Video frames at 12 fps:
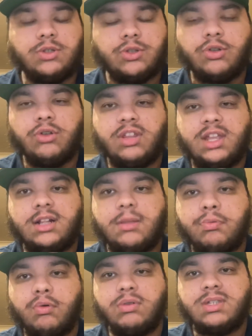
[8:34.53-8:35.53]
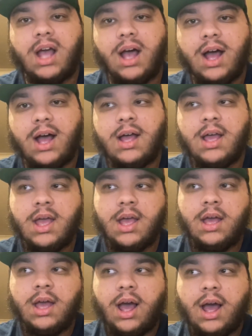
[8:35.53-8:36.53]
Do you think the Bulls are
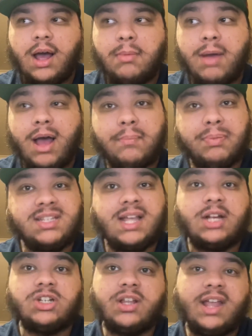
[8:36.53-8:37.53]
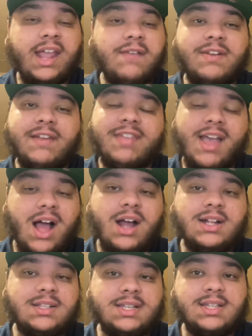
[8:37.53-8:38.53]
potentially, even if they are
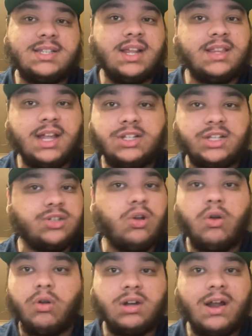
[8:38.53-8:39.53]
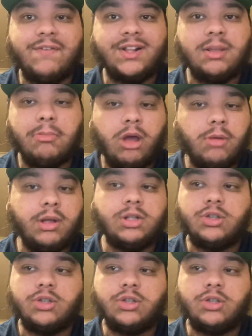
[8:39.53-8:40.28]
consistent, they're just not good enough at the moment?